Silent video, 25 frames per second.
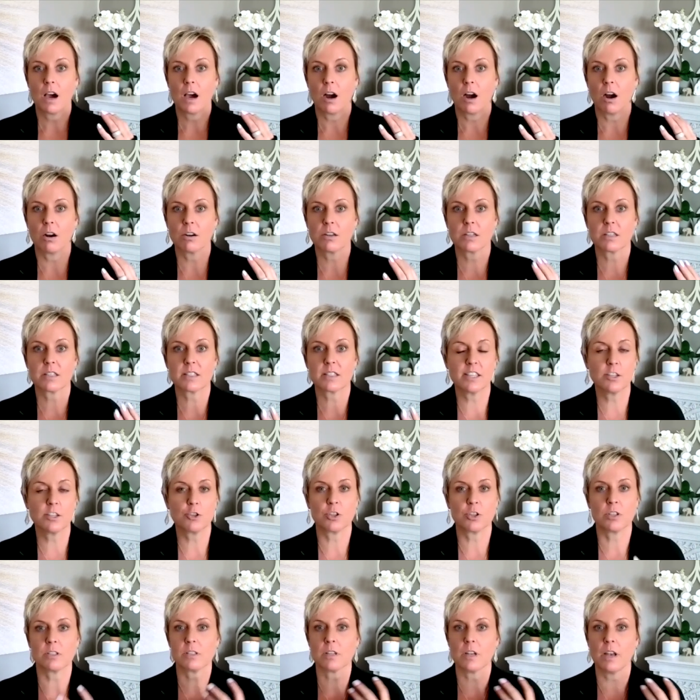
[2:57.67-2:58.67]
our
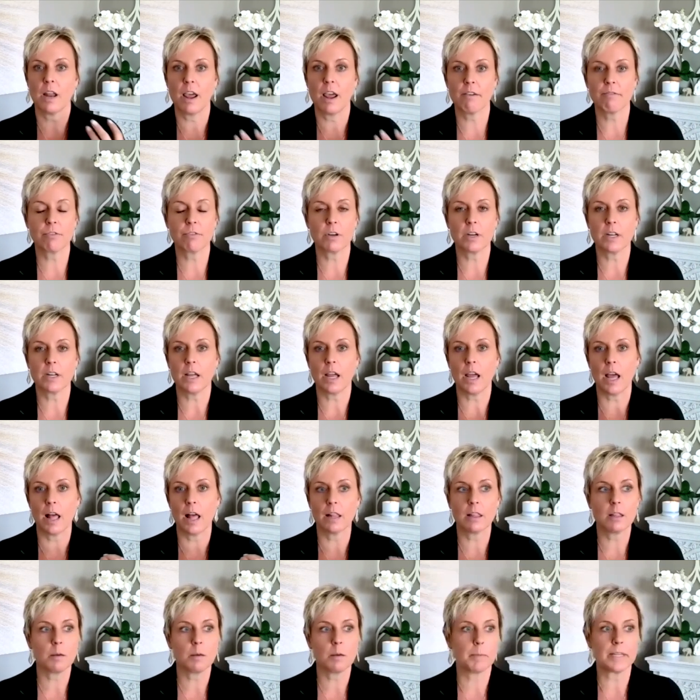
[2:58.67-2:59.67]
decisions in every
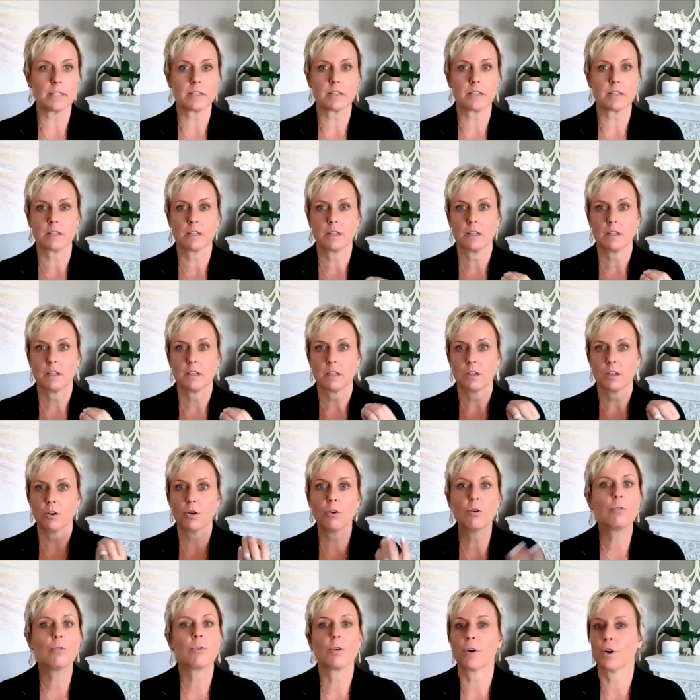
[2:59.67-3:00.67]
element
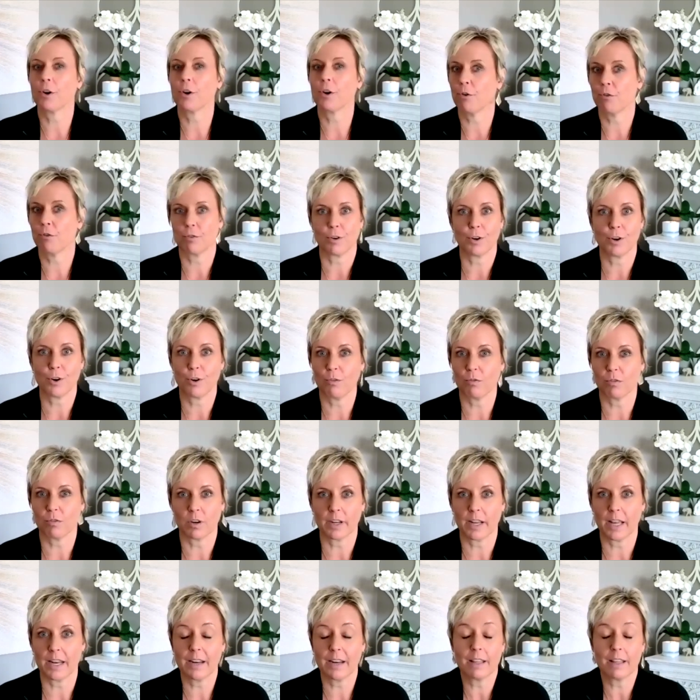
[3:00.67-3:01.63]
over and over and over again.